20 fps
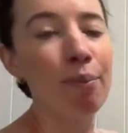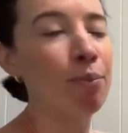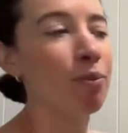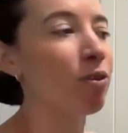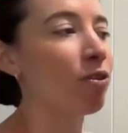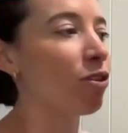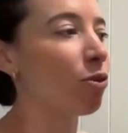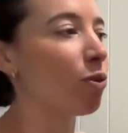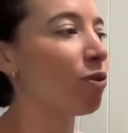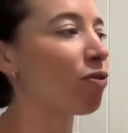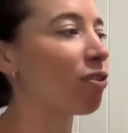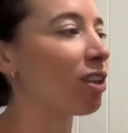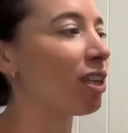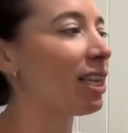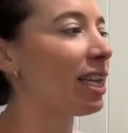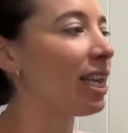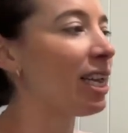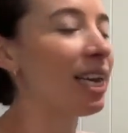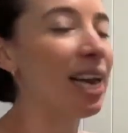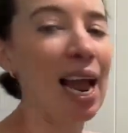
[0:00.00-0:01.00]
So we've
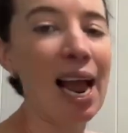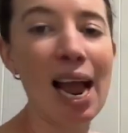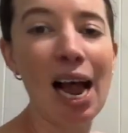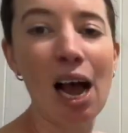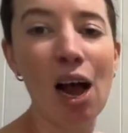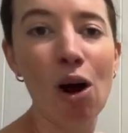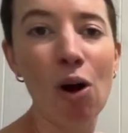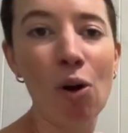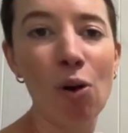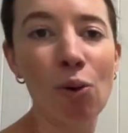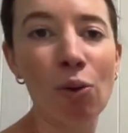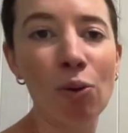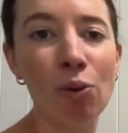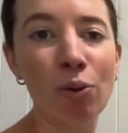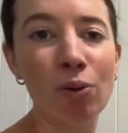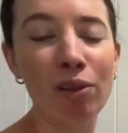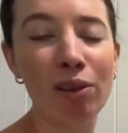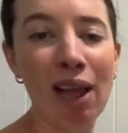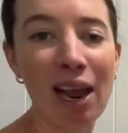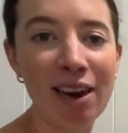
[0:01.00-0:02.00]
cleared
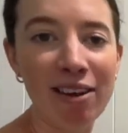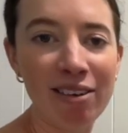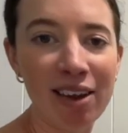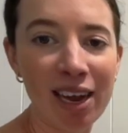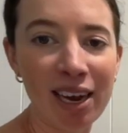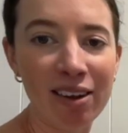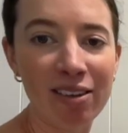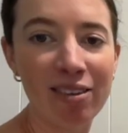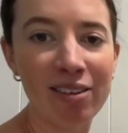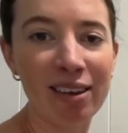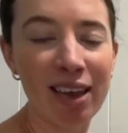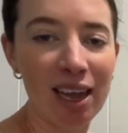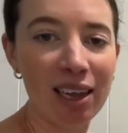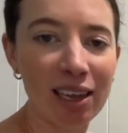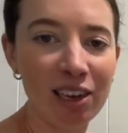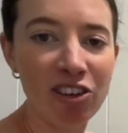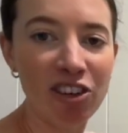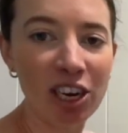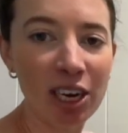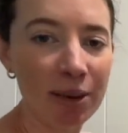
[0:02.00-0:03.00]
our latex
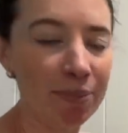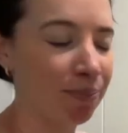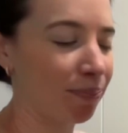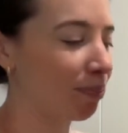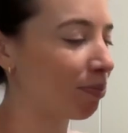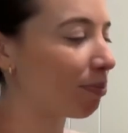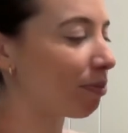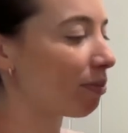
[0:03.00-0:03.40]
allergy.